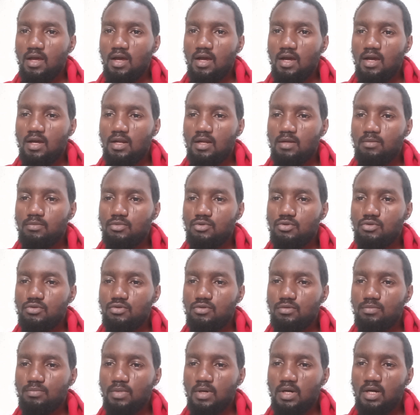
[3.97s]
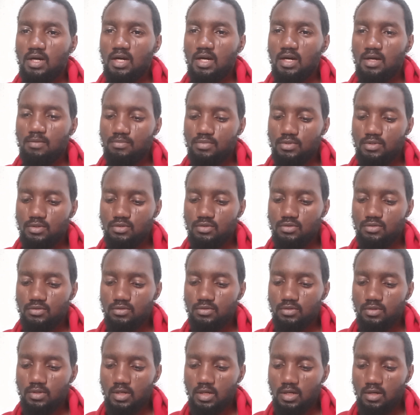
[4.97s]
I'm super happy
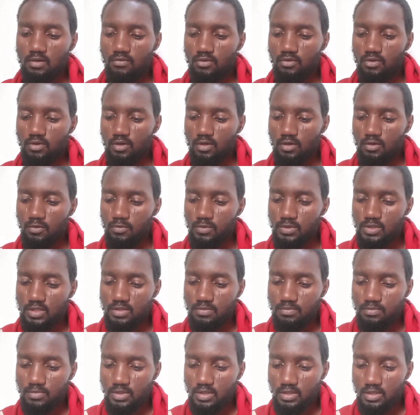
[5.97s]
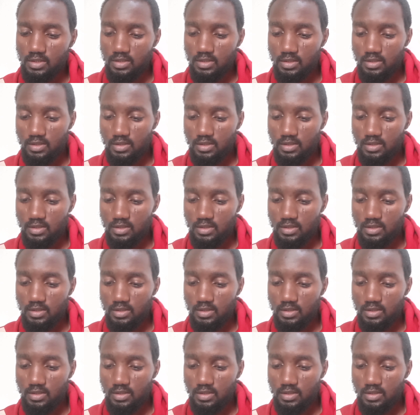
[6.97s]
to have you here with me.